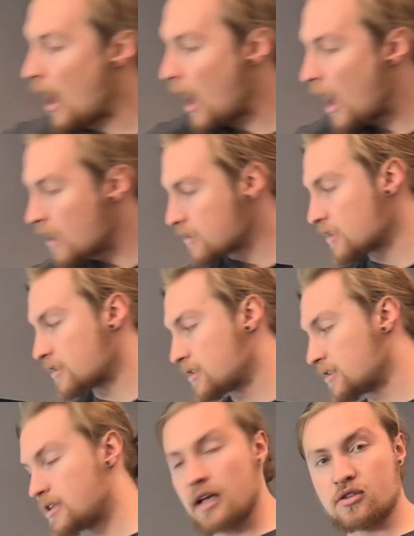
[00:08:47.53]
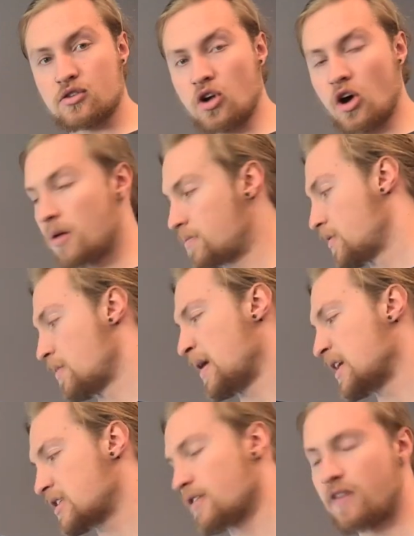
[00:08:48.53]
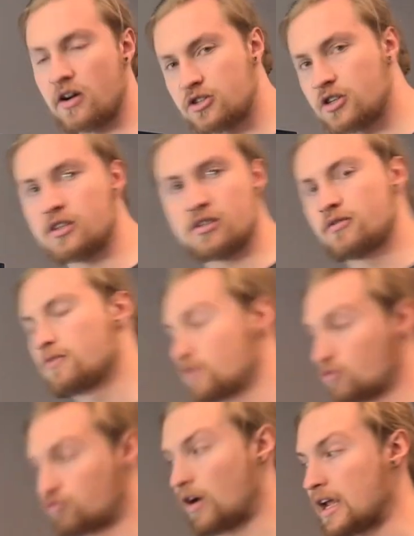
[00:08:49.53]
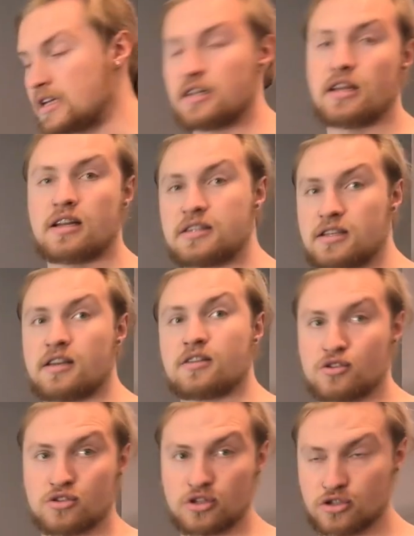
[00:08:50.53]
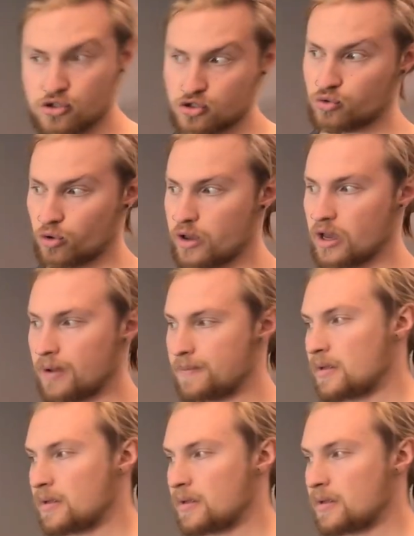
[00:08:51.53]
as it's desktop, the PC functions great. It is a destroyer.